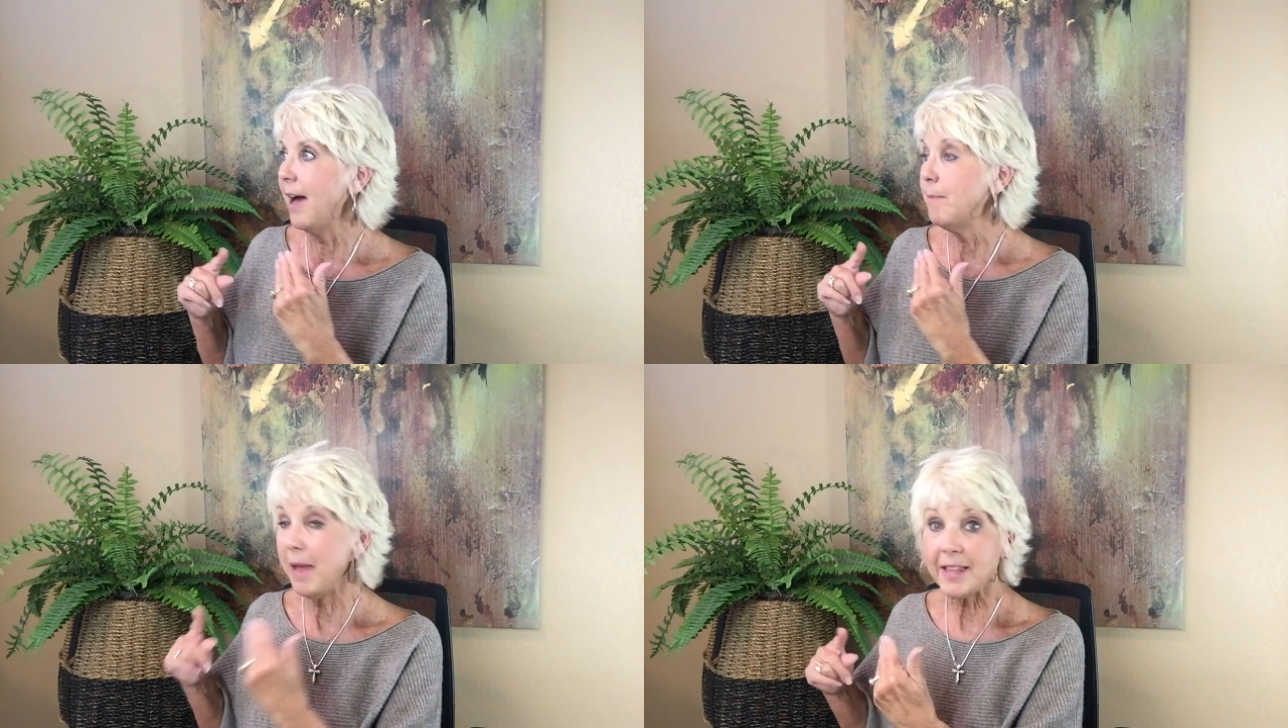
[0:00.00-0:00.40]

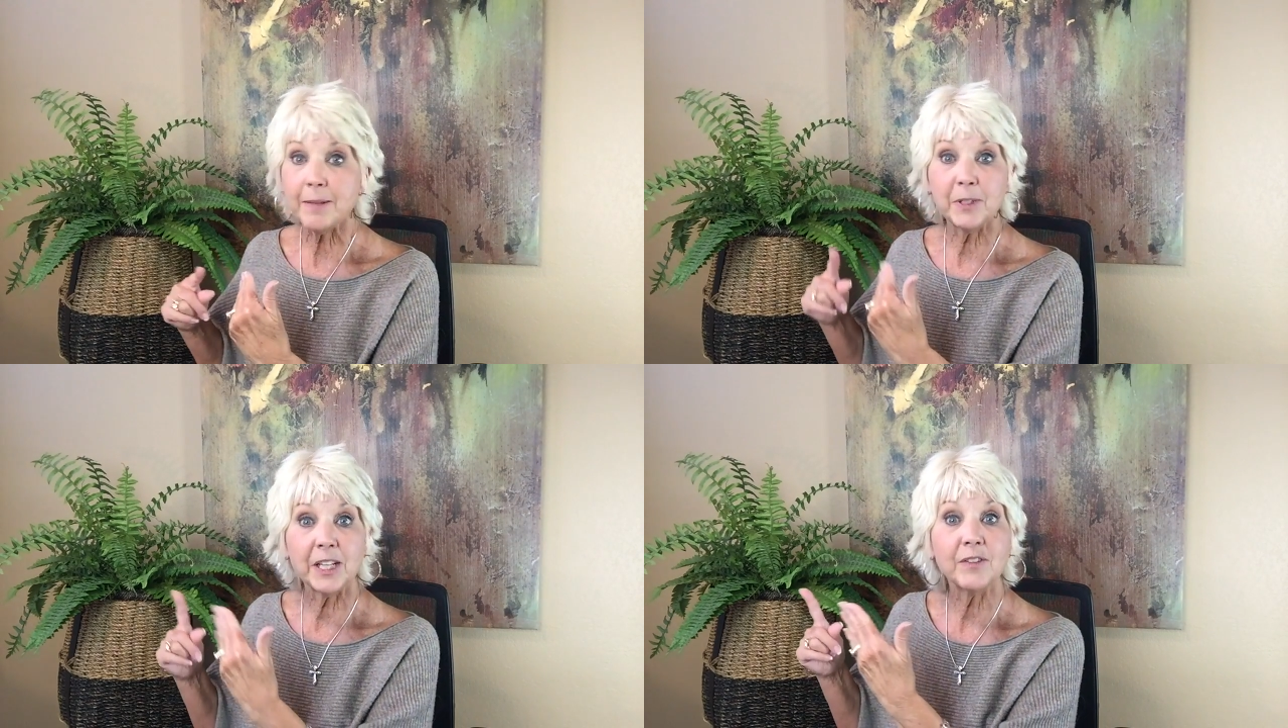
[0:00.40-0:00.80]
make
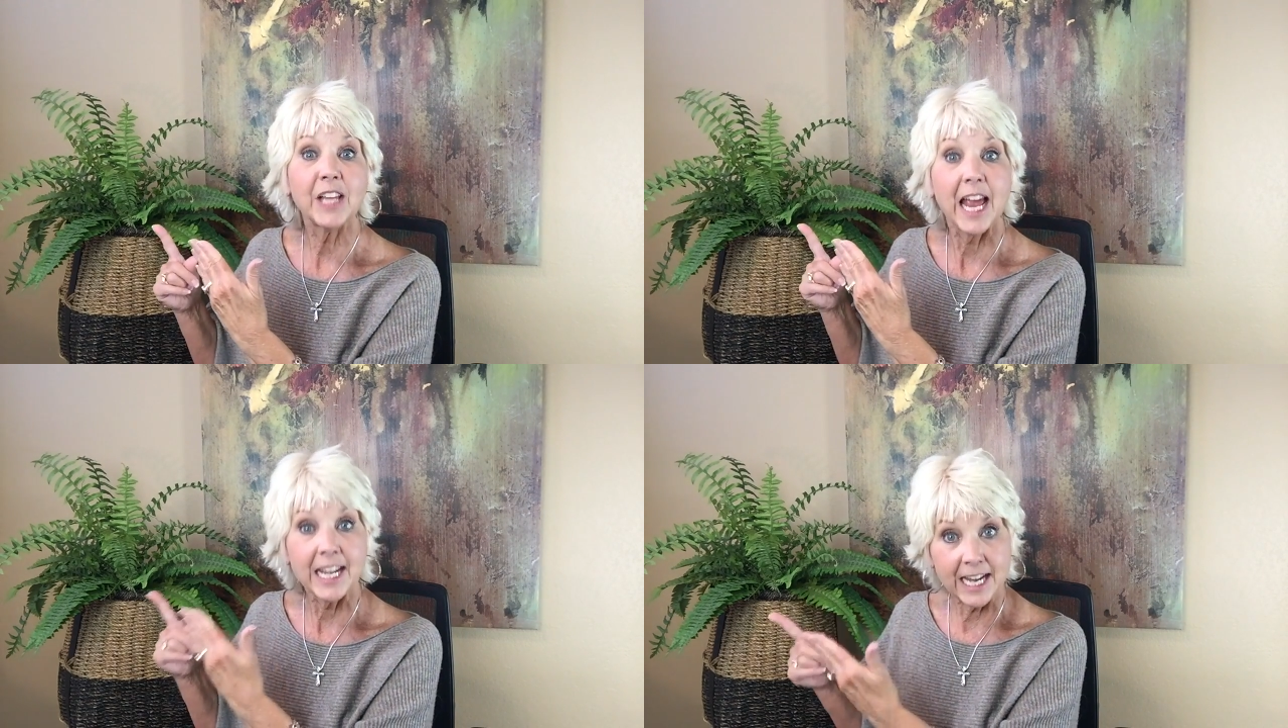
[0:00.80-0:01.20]
themselves
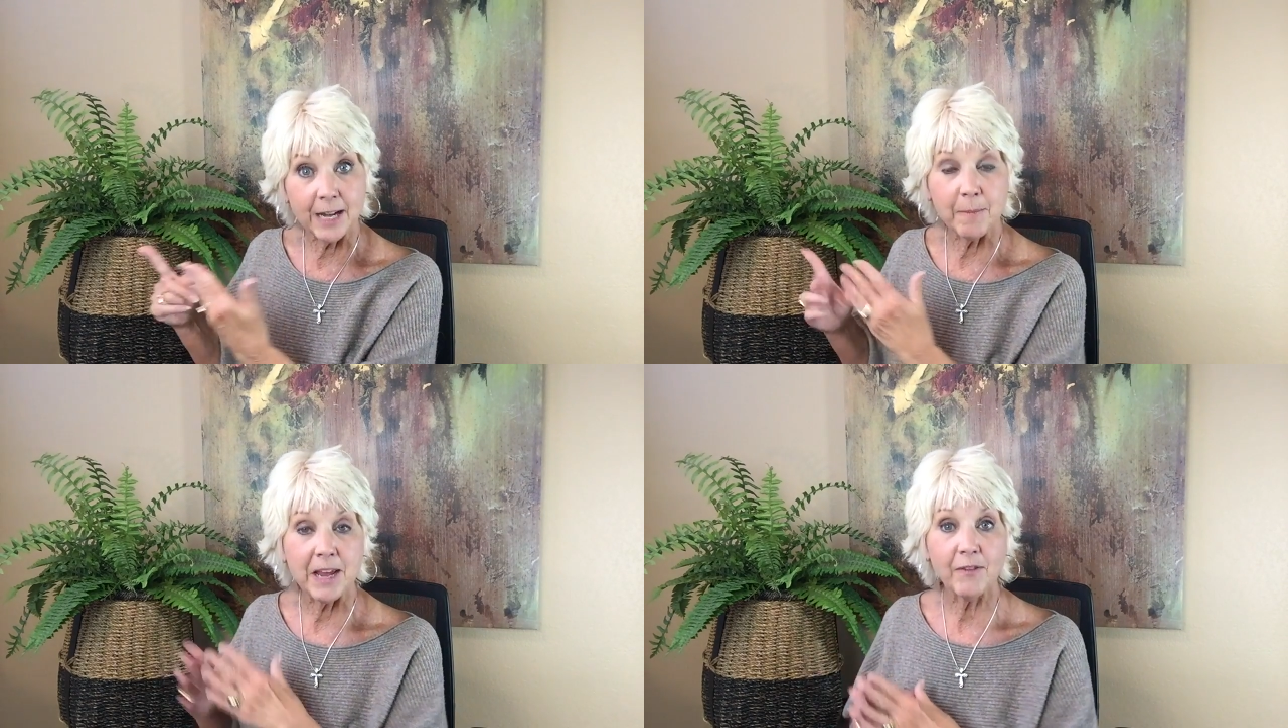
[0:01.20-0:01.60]
an
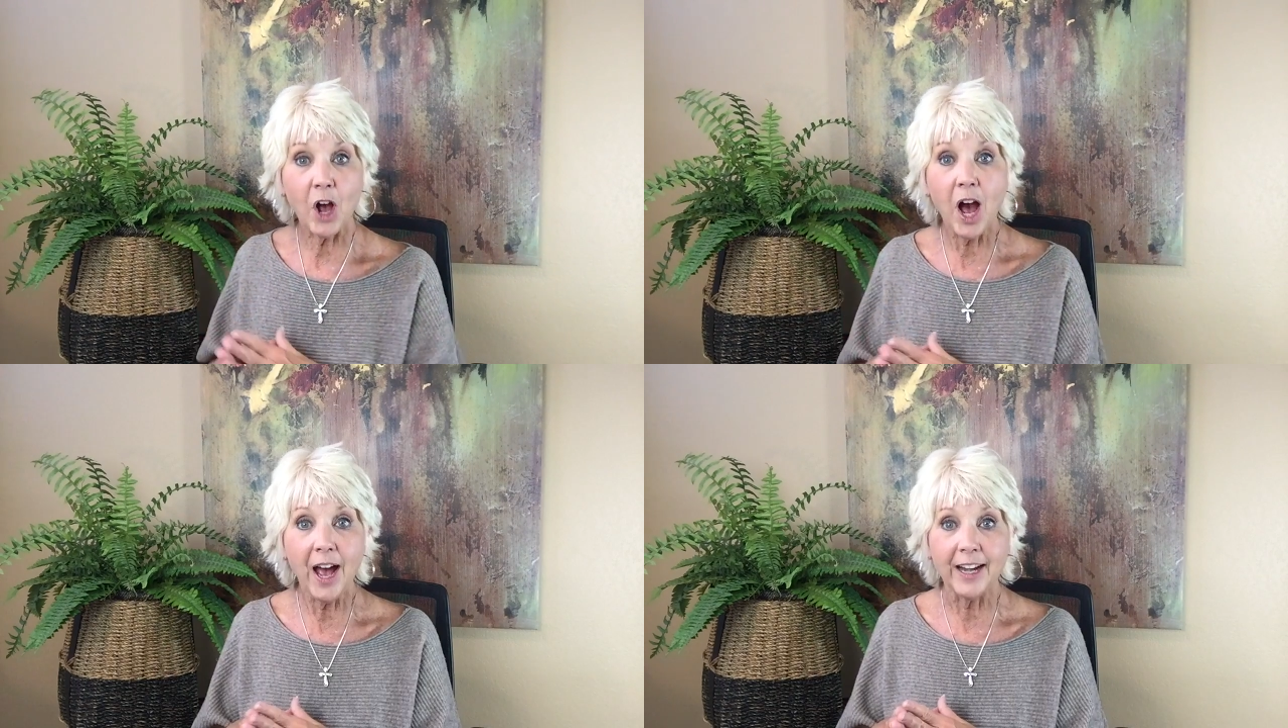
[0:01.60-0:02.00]
enemy of
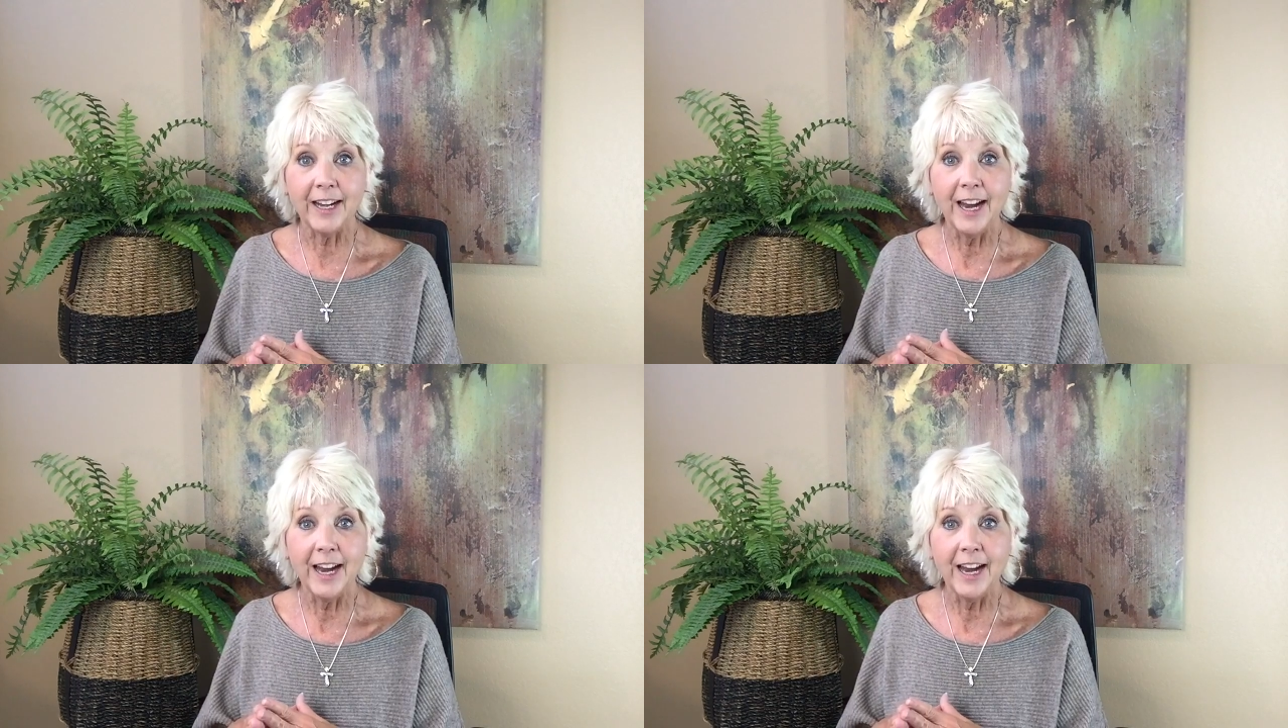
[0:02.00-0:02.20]
God.